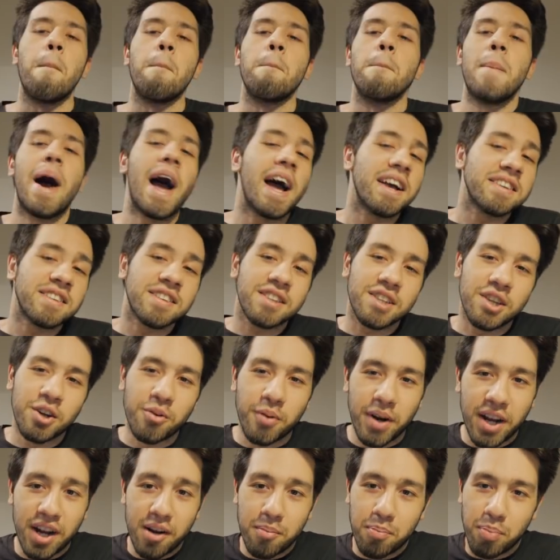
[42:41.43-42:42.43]

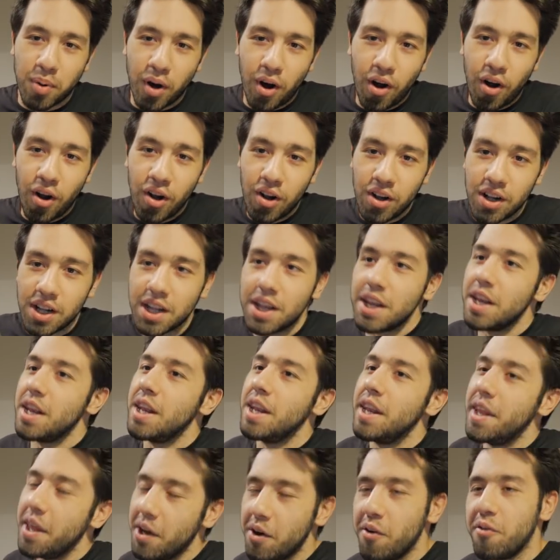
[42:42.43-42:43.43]
Masquerade Ball
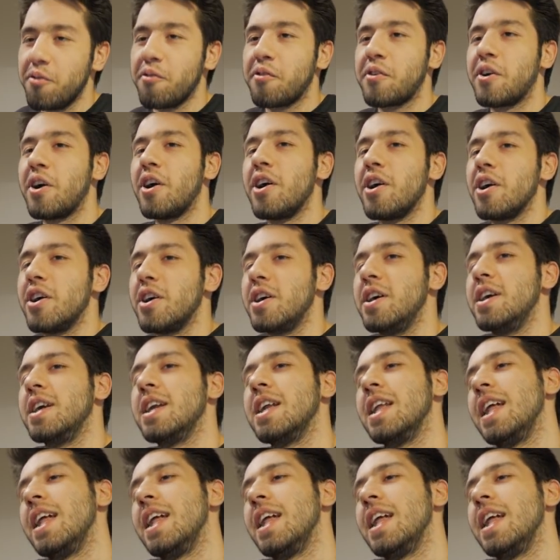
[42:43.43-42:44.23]
Nilfgaard.